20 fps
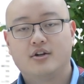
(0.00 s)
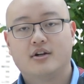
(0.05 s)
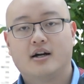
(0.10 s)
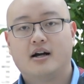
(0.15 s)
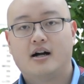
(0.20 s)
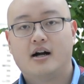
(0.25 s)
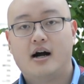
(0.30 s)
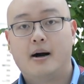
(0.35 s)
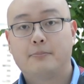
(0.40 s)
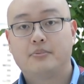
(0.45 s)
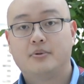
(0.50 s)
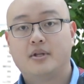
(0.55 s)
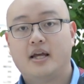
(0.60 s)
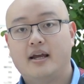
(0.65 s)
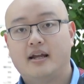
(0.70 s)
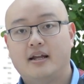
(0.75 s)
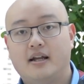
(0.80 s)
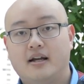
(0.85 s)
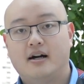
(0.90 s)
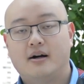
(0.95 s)
You got to
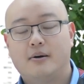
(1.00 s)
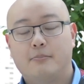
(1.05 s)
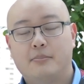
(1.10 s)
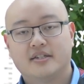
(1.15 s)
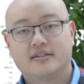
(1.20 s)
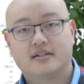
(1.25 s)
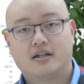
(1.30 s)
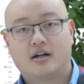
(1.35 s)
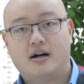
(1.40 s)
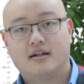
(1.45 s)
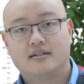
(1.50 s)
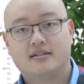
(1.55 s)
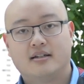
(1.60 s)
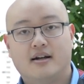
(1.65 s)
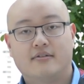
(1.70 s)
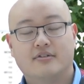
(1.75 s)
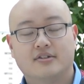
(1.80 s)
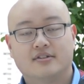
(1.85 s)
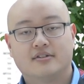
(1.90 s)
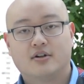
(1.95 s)
update a piece of
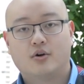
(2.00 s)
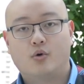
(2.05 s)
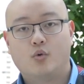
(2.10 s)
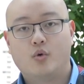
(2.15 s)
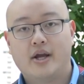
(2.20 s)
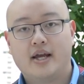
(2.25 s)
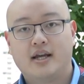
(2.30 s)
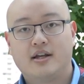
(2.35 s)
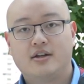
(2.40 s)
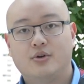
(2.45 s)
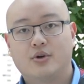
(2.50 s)
content every single week.